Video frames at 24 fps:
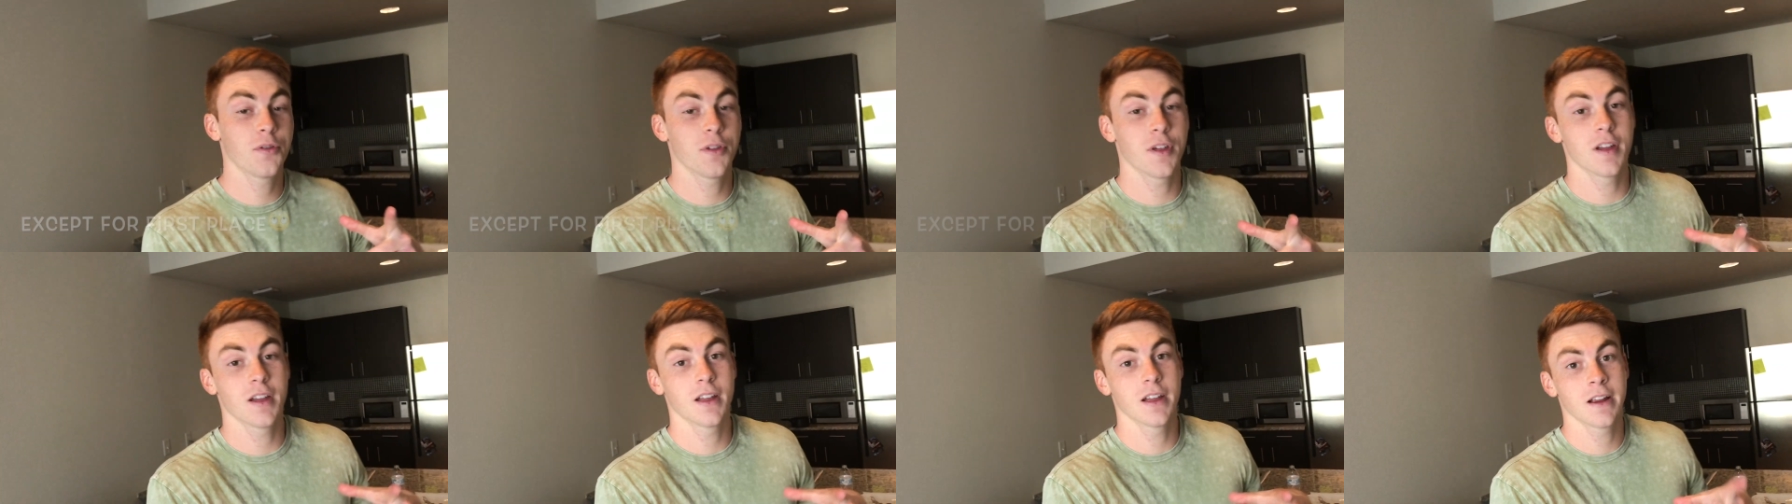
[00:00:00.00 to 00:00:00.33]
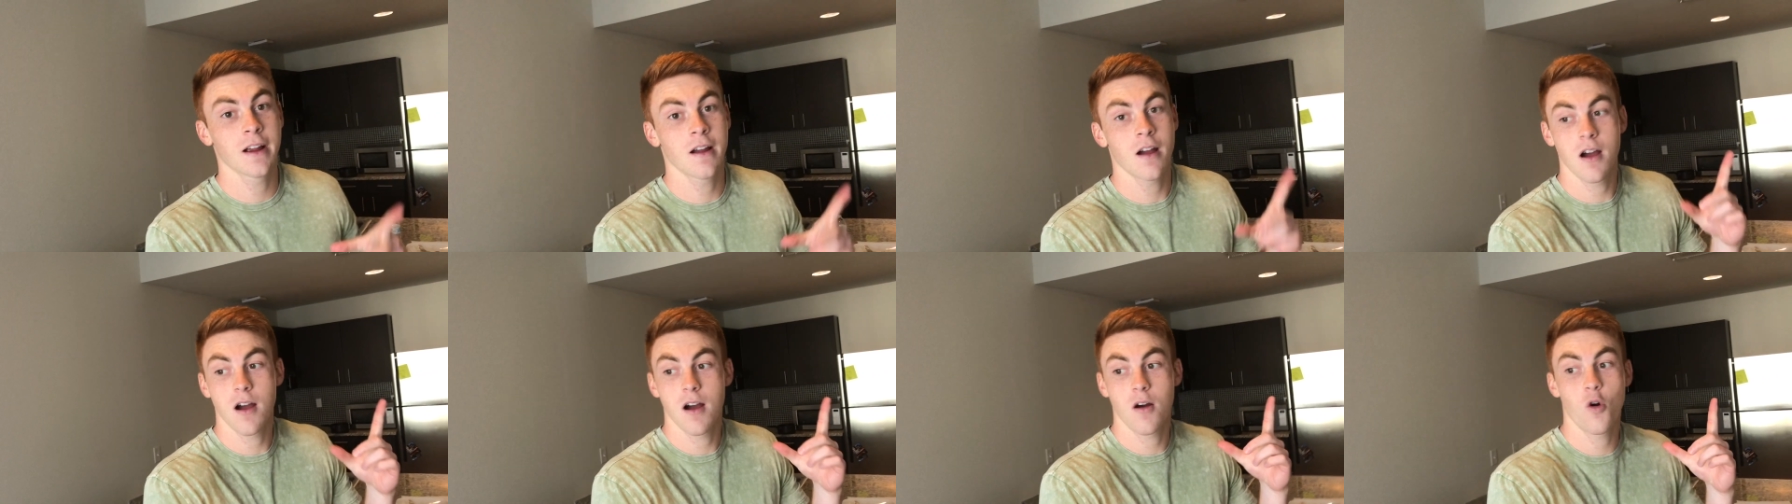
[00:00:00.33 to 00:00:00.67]

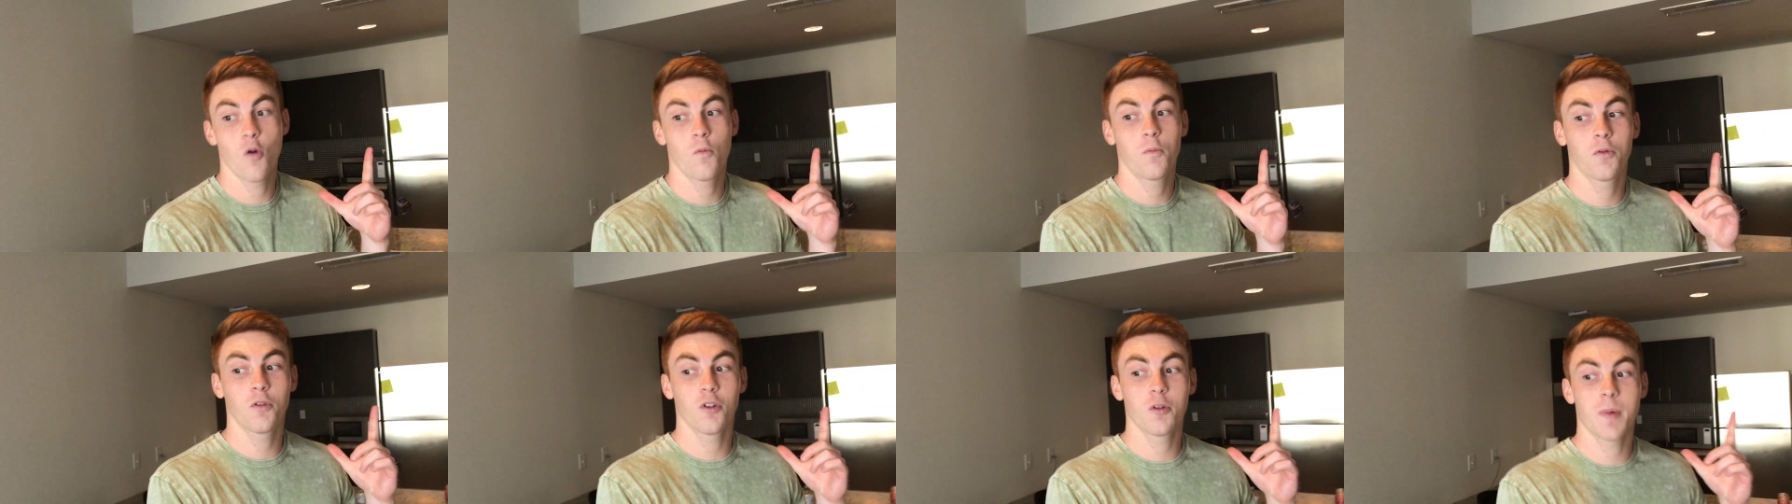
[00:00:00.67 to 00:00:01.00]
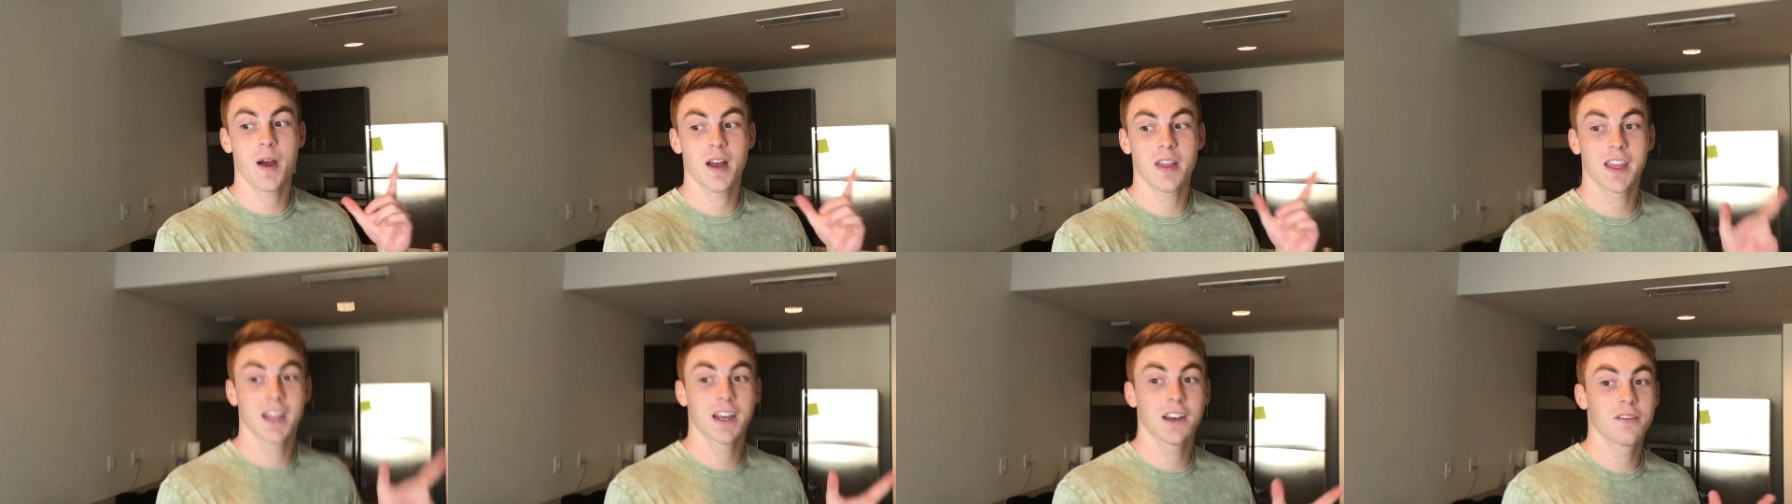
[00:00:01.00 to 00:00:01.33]
thing, hopefully
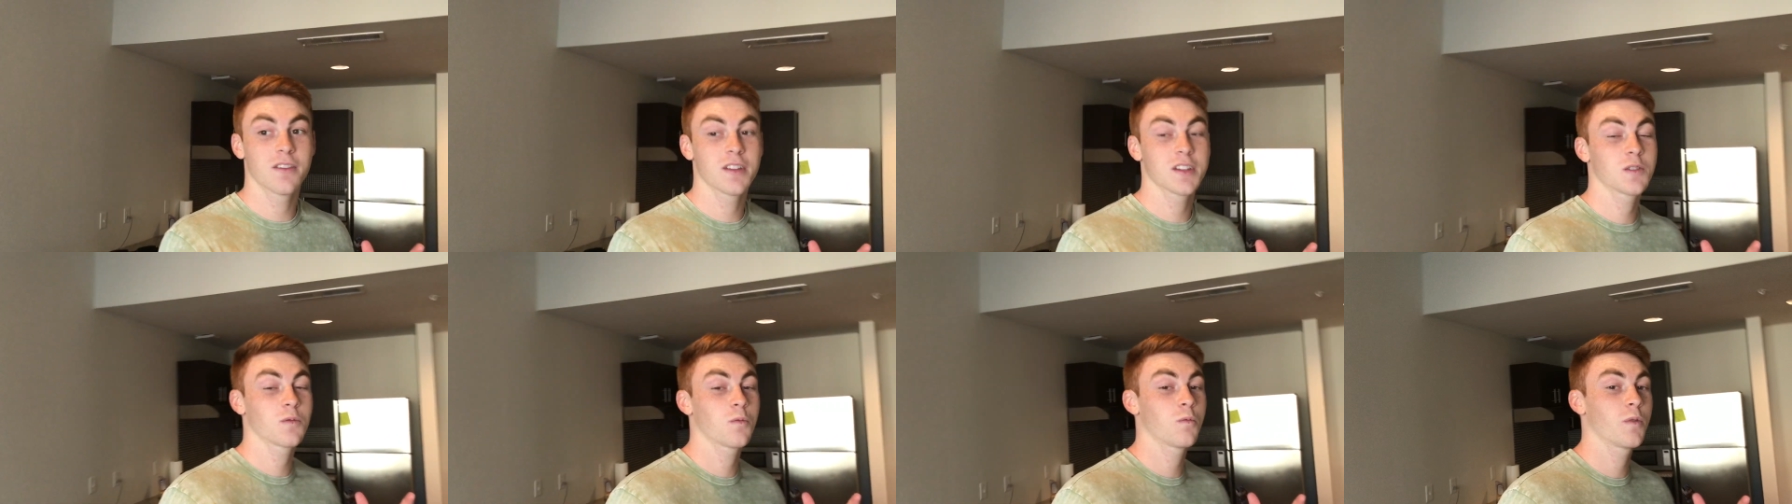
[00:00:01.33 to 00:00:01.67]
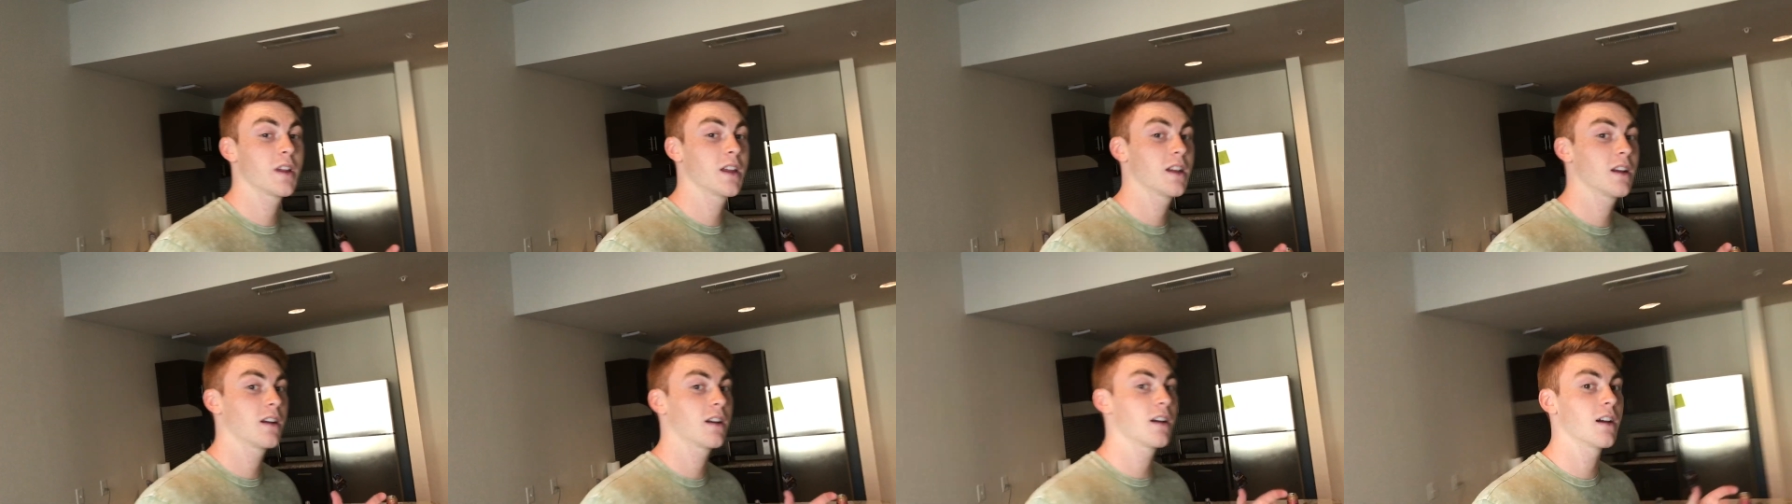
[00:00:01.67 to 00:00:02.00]
by the end of this
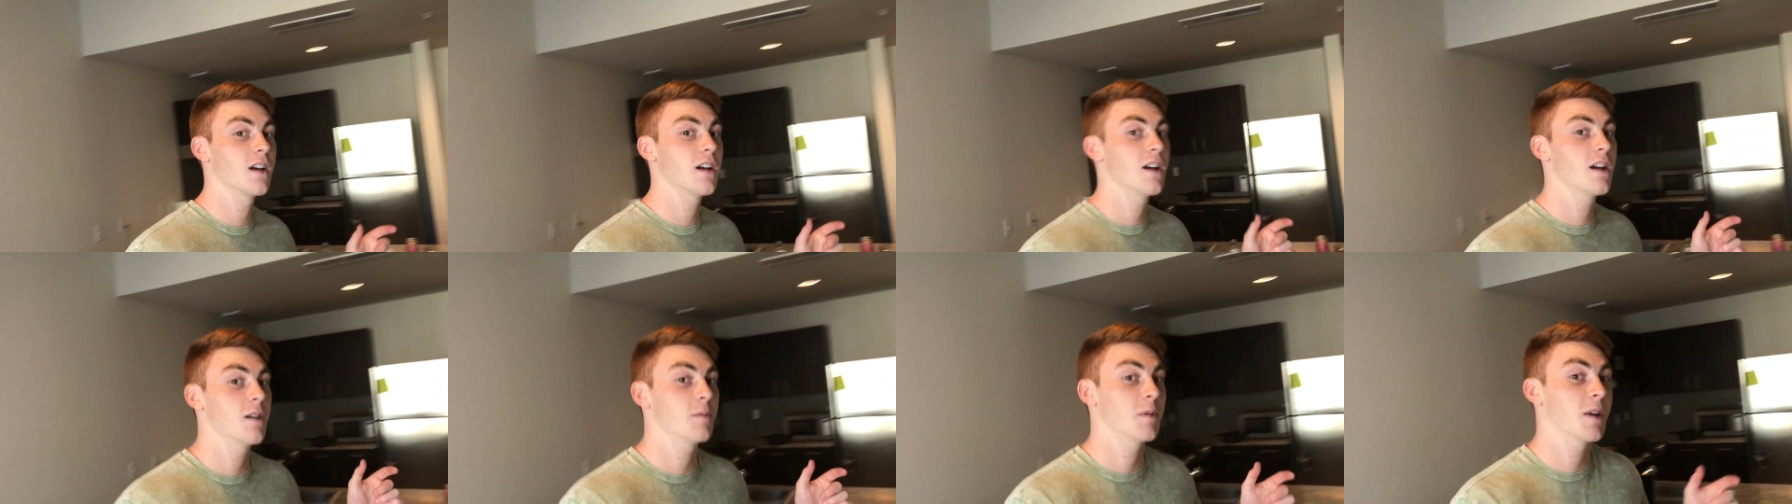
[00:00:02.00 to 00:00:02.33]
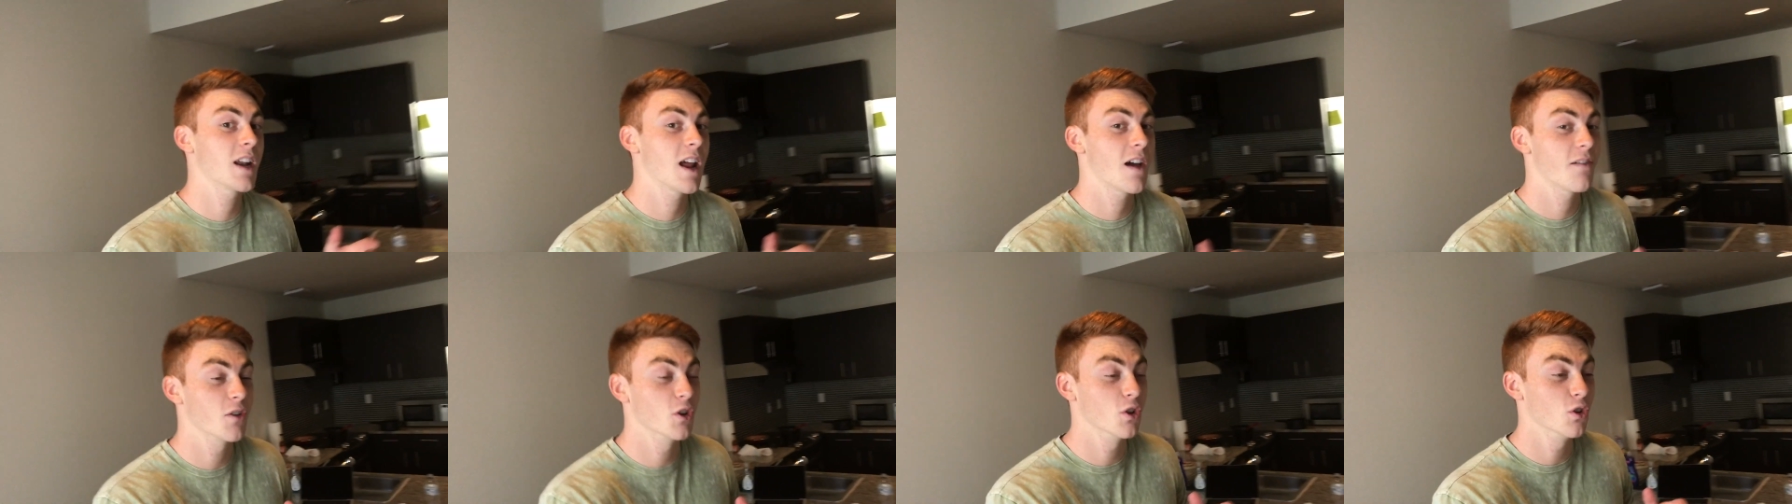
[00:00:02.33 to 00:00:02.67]
week, we're
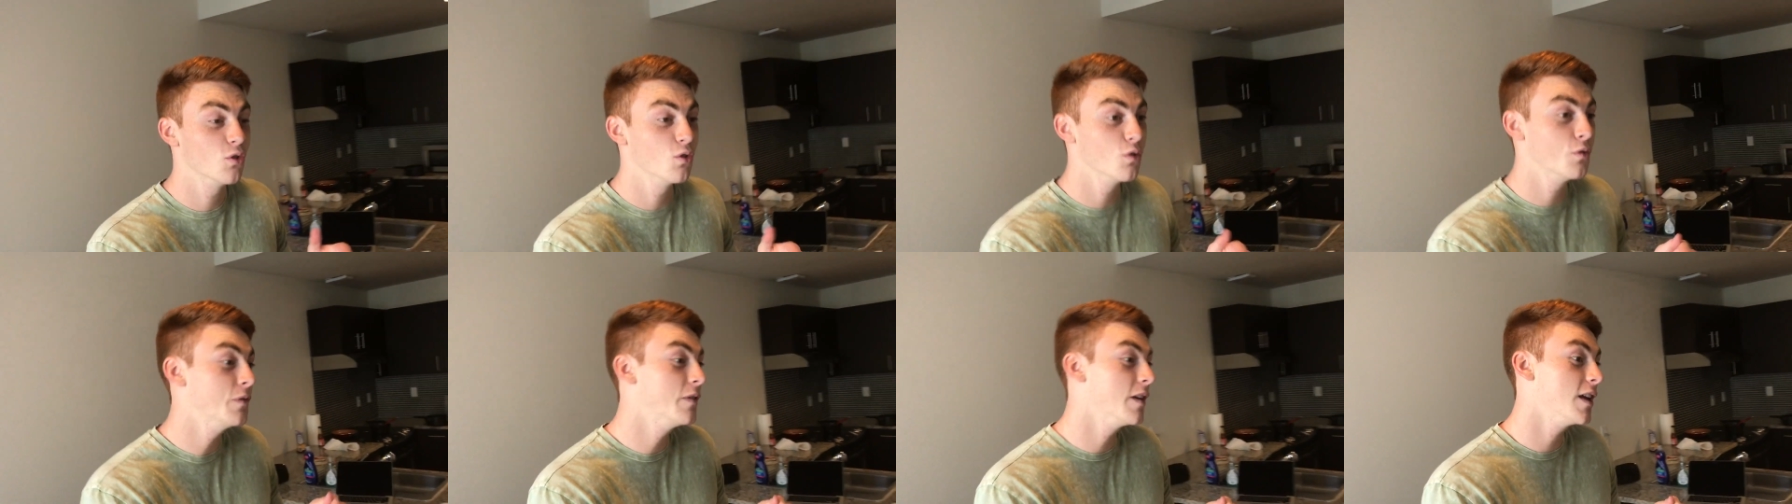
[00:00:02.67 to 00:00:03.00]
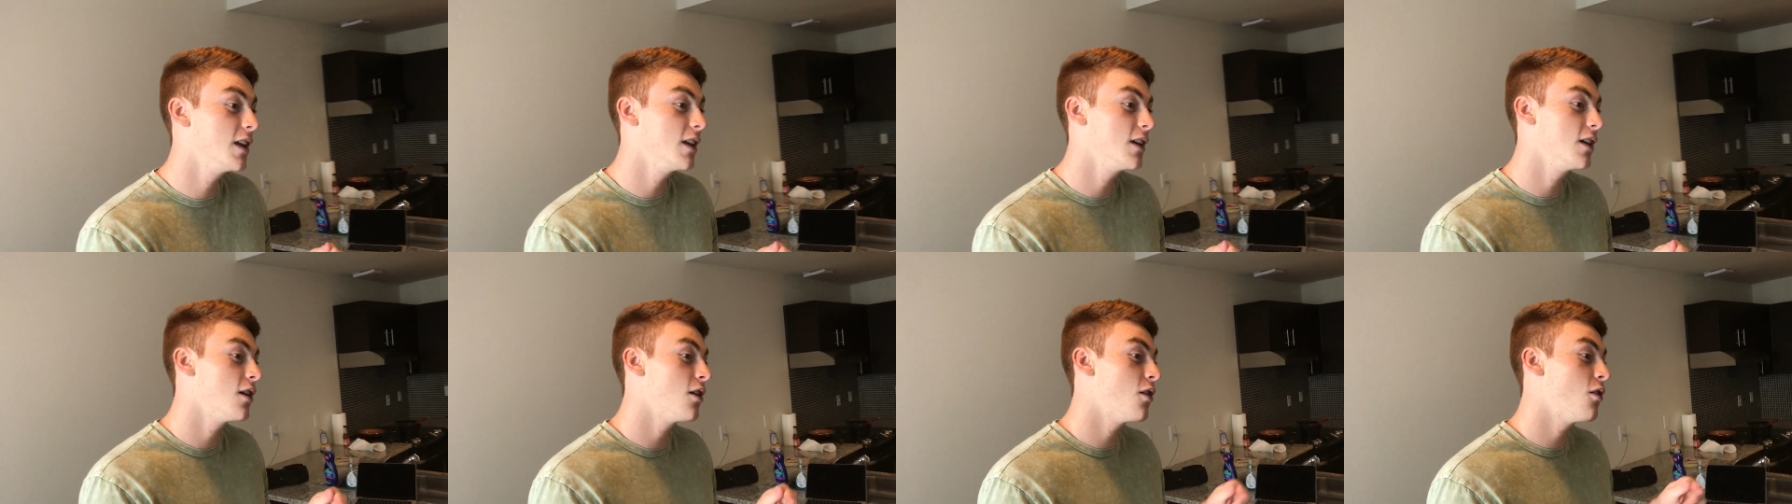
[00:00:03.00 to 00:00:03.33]
gonna have a new
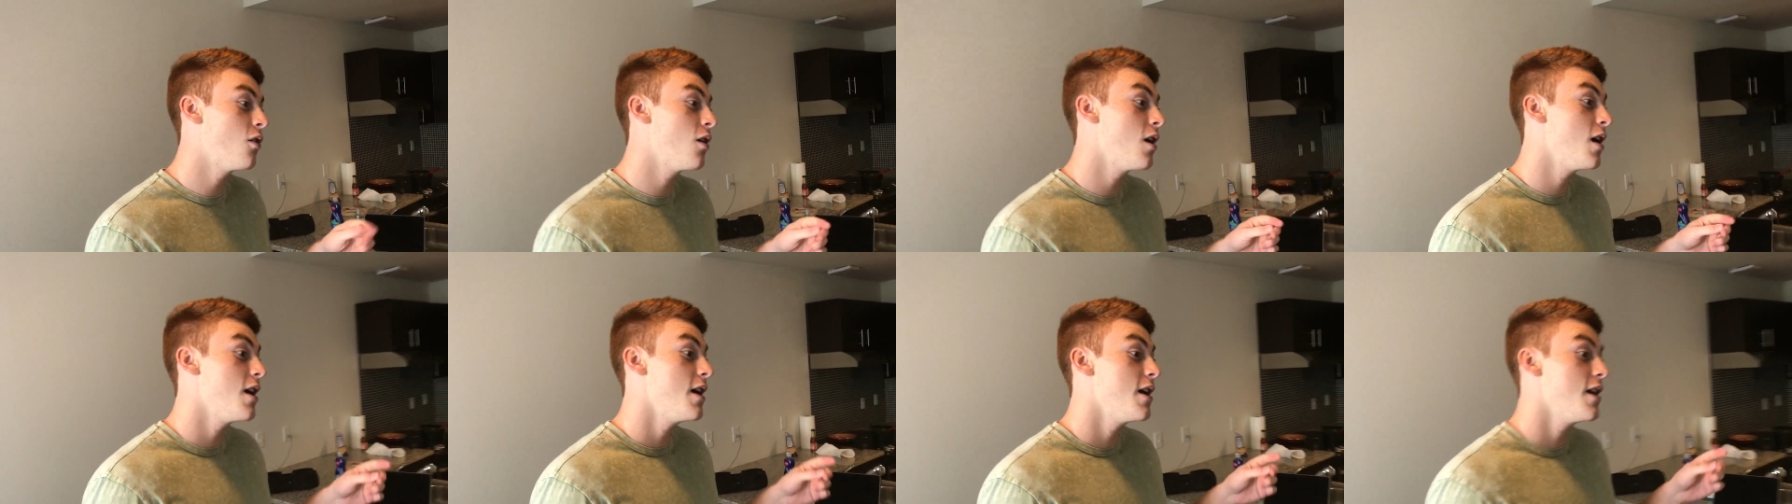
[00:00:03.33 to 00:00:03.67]
video.